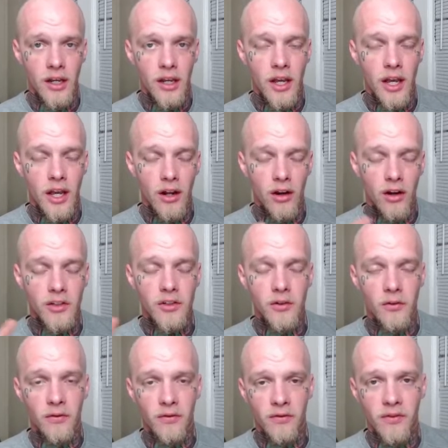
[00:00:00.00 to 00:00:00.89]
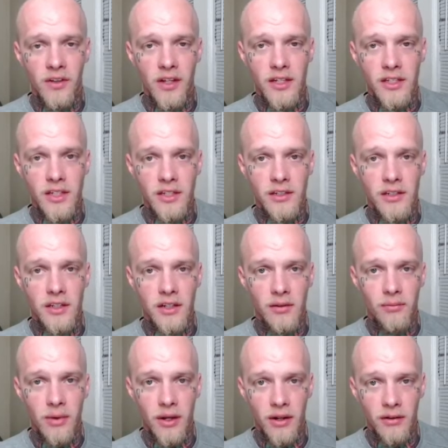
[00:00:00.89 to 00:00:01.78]
It also feeds into the
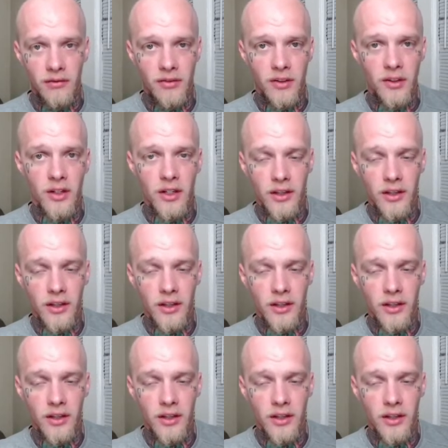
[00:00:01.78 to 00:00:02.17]
pedophilia